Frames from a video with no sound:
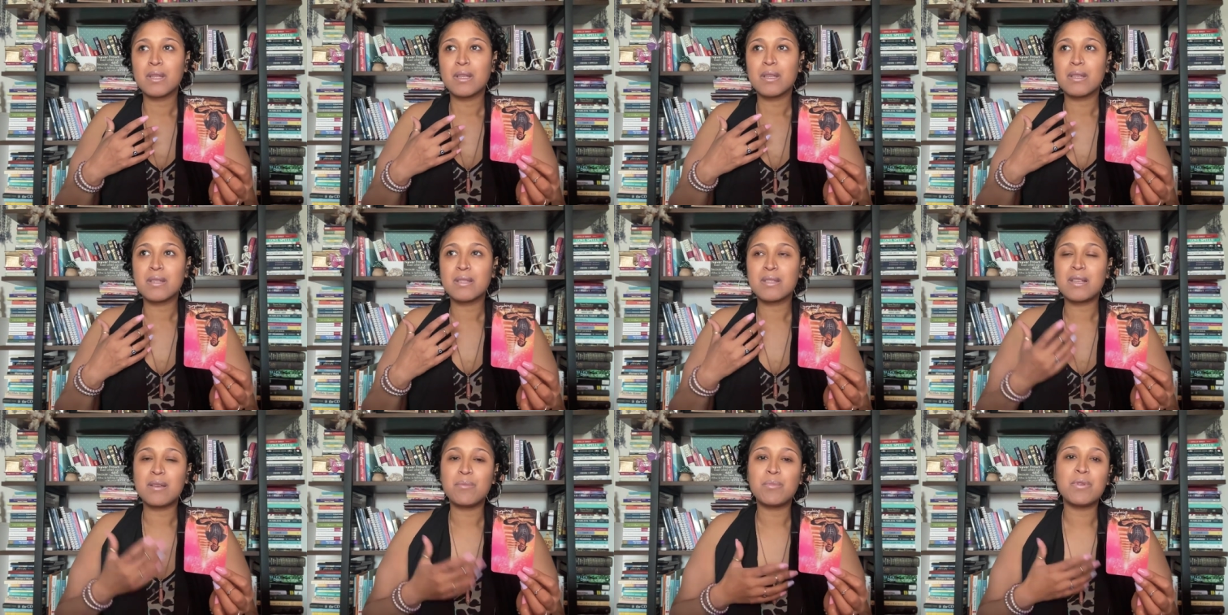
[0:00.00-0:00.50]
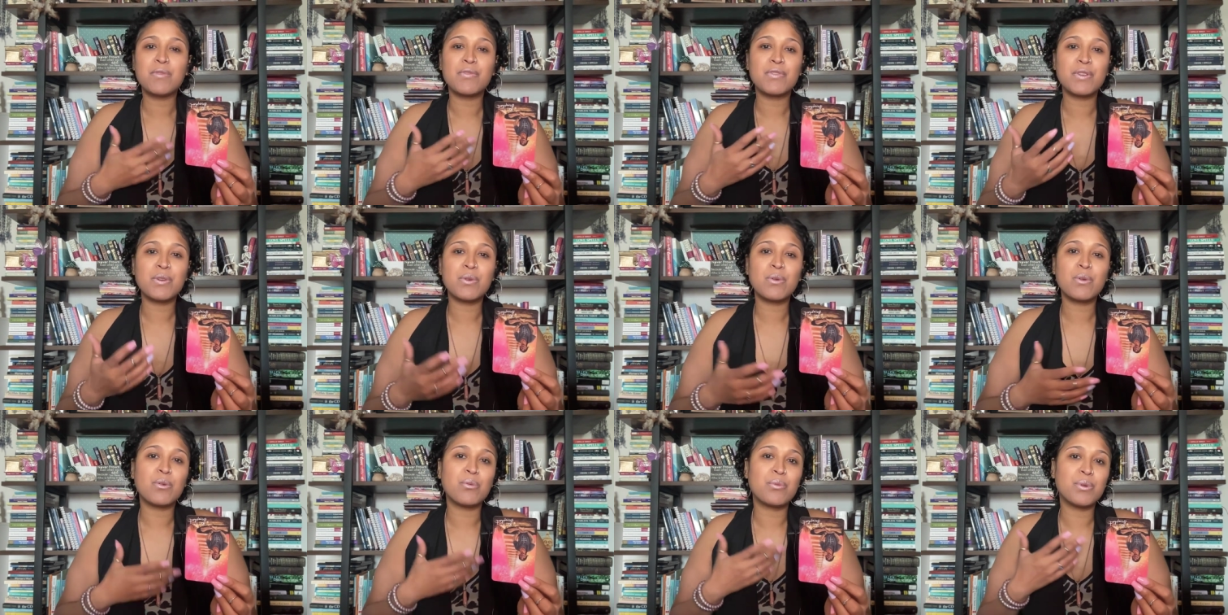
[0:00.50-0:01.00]
some of
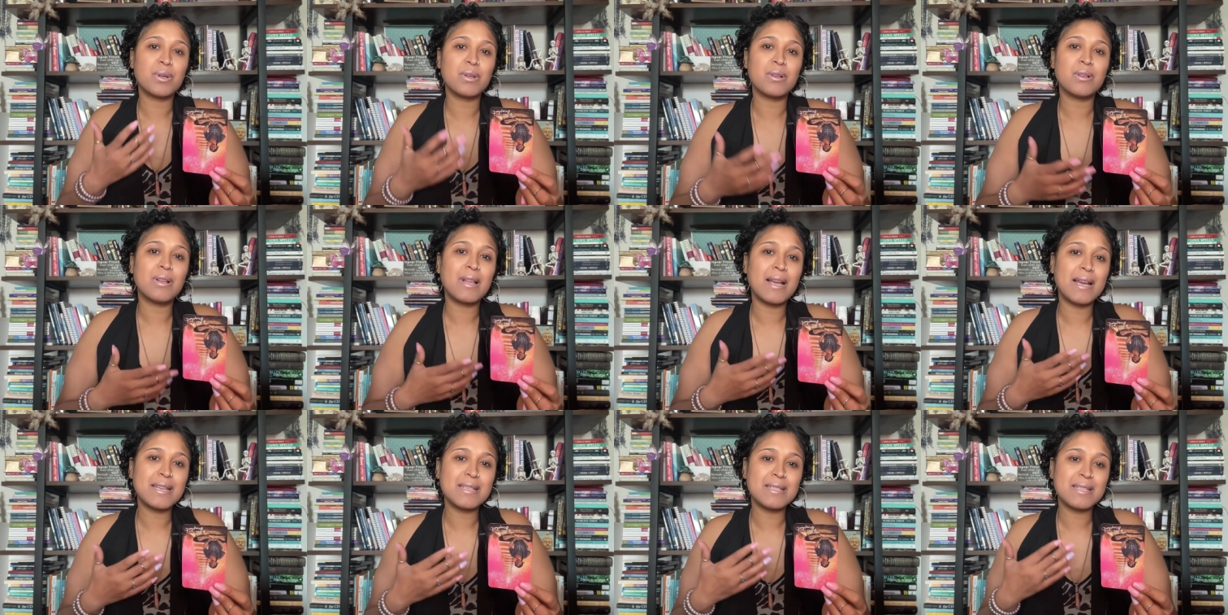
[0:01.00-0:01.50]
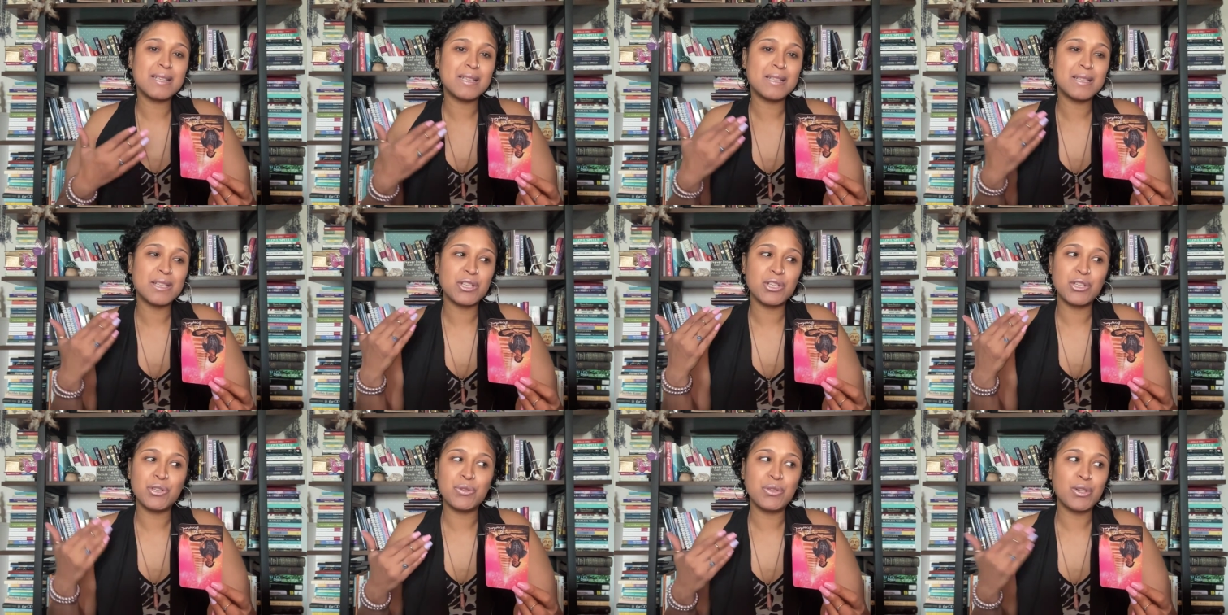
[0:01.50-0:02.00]
you are realizing
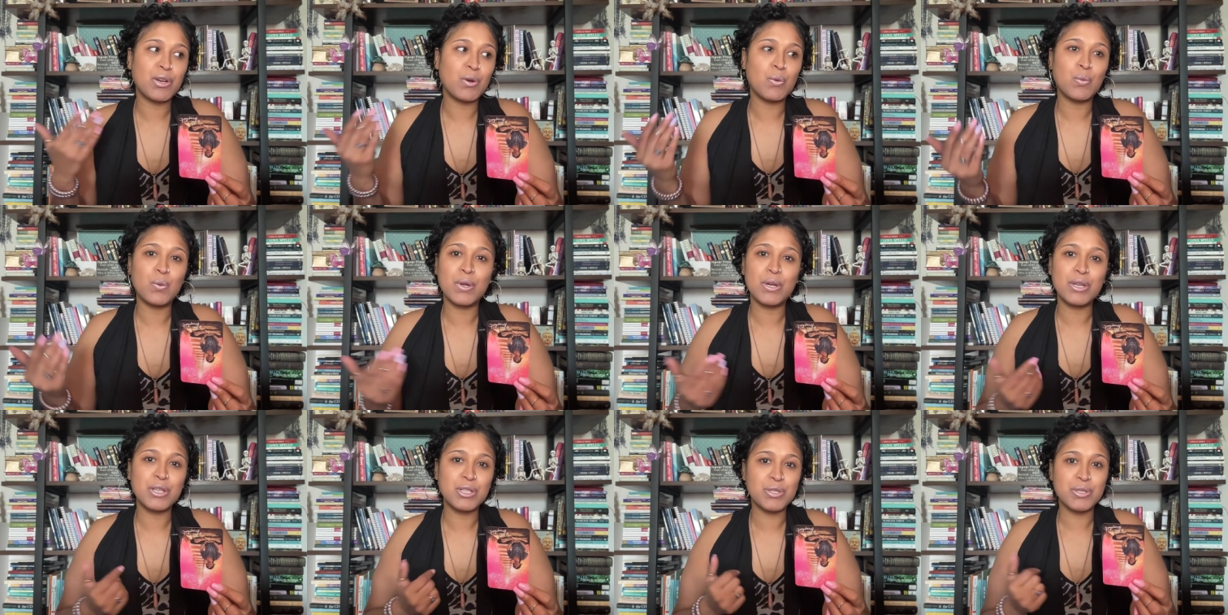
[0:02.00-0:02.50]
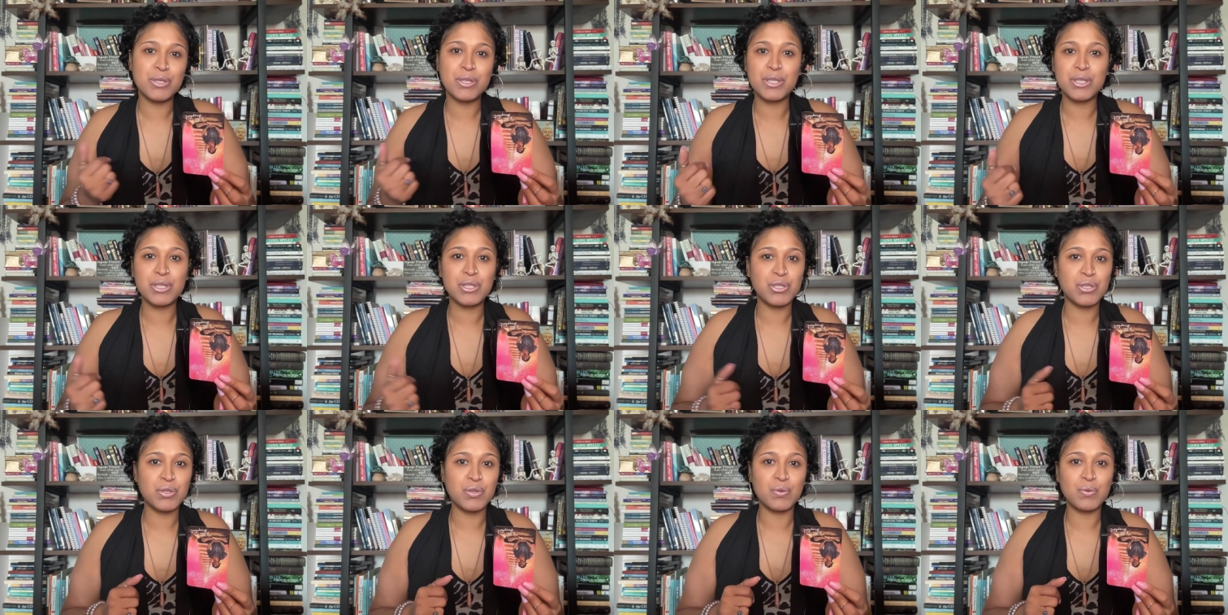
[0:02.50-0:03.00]
that you don't want a
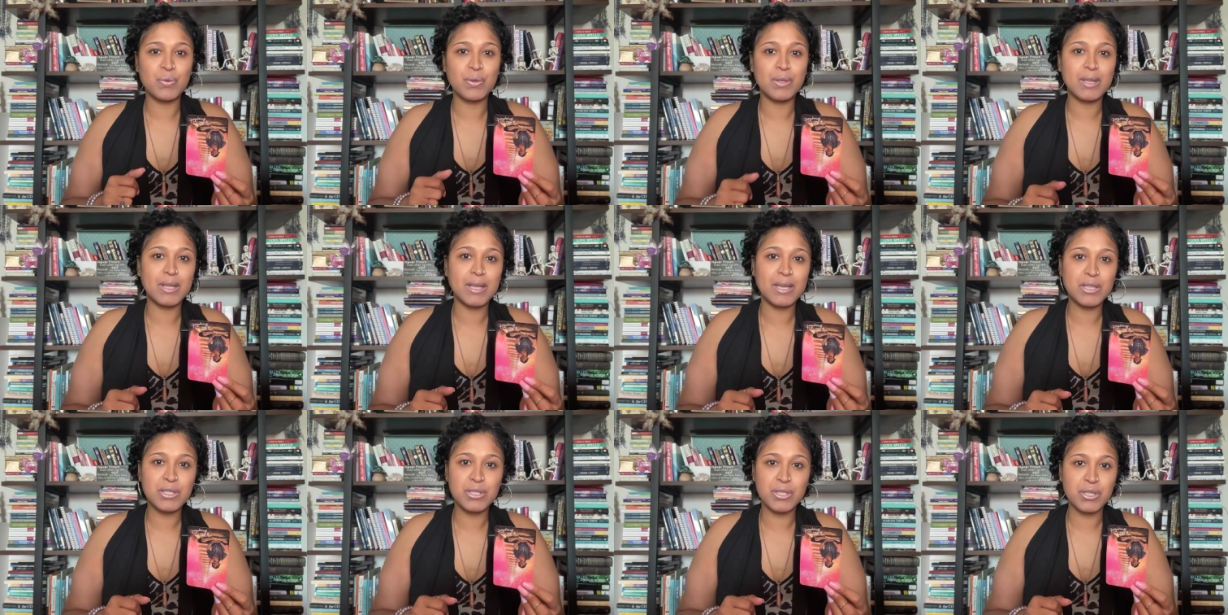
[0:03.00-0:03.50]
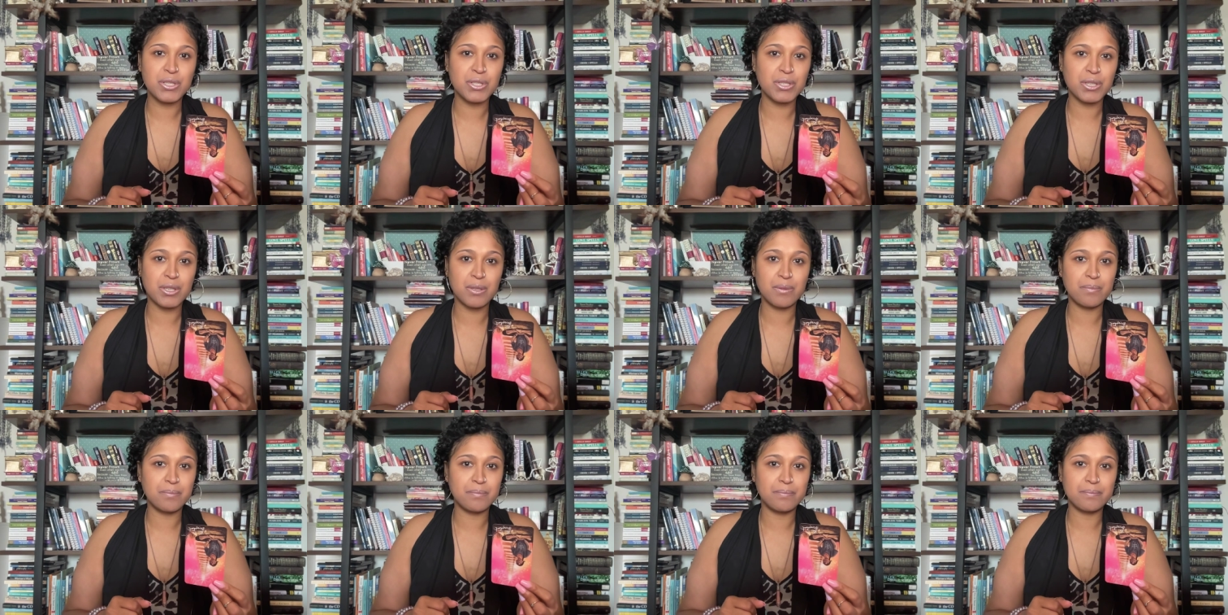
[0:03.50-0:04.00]
traditional
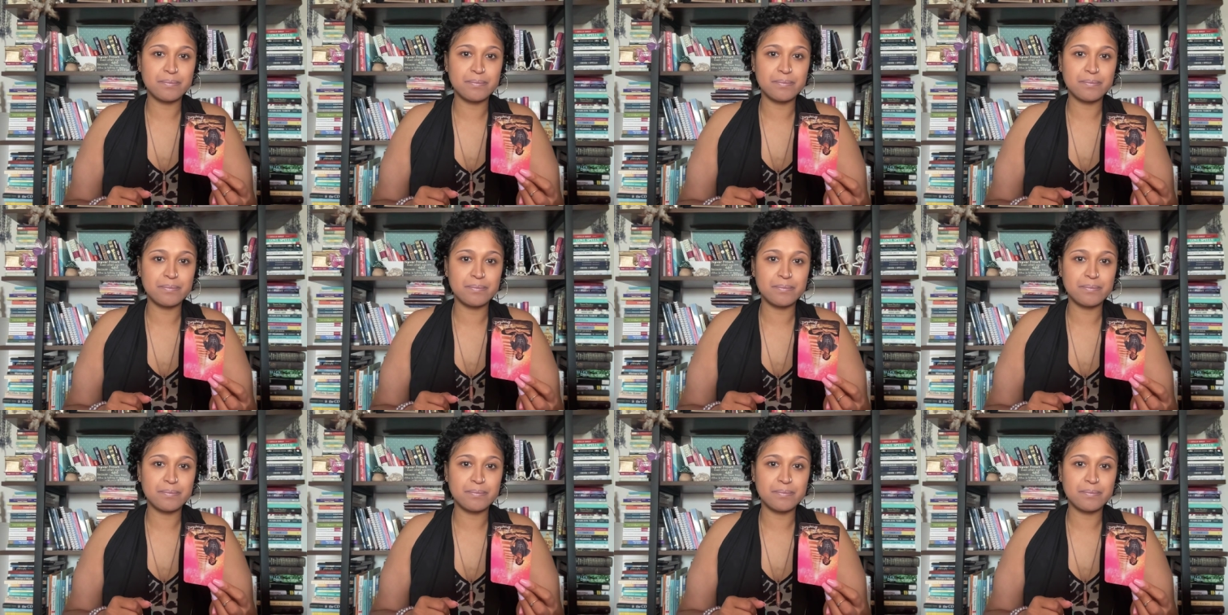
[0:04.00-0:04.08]
relationship.